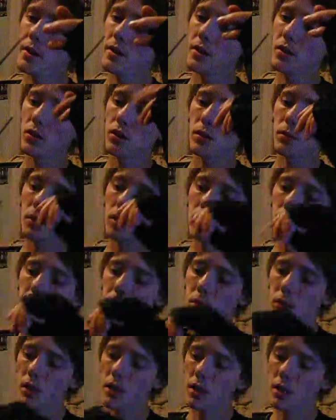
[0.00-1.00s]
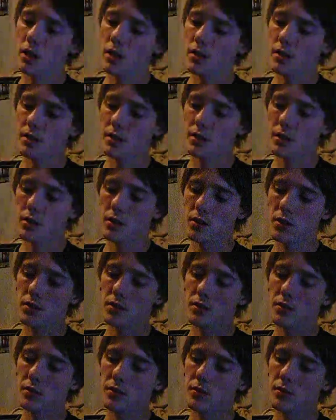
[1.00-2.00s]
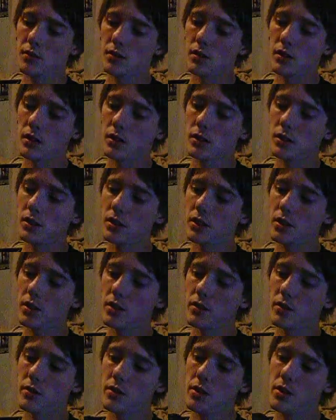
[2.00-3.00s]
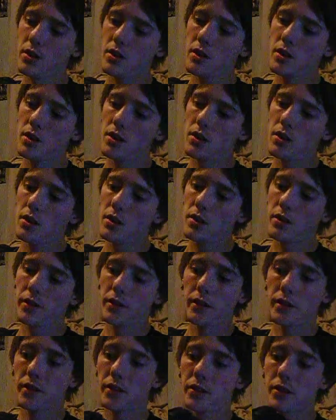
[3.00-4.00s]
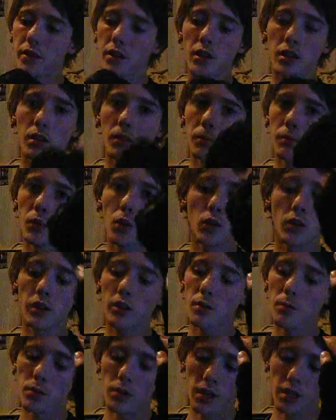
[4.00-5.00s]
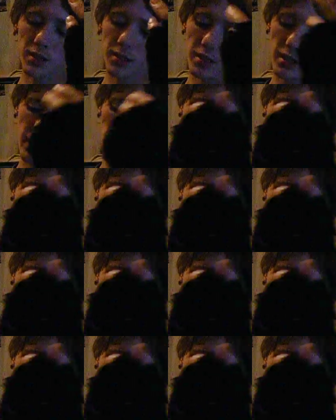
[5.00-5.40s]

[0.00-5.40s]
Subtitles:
The only there's, like, you know, the only complaints I